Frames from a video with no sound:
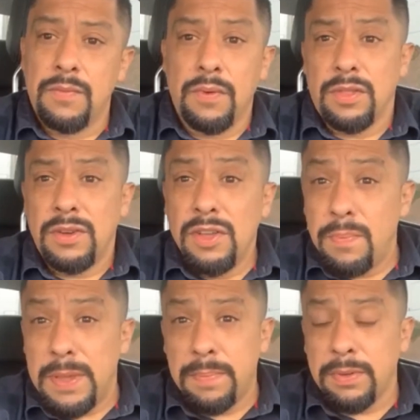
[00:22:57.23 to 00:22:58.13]
for the
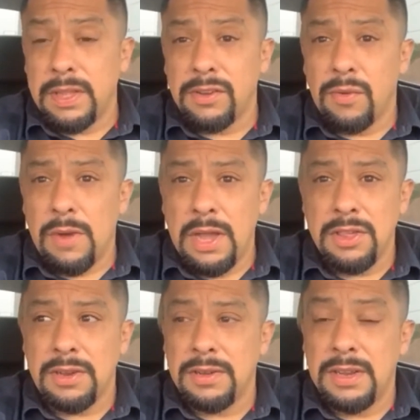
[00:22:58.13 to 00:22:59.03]
new people that they're
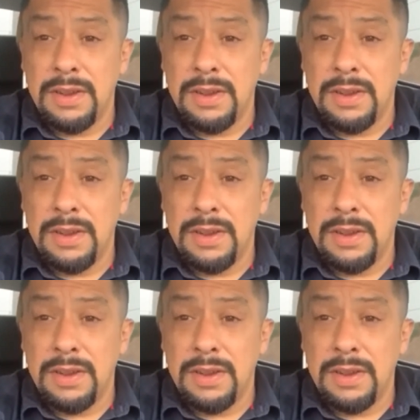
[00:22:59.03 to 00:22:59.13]
watching,